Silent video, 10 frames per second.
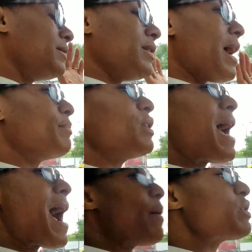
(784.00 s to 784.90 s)
my
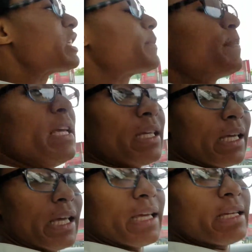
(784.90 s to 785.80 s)
fingers starting to
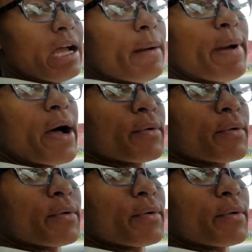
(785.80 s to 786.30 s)
hurt. About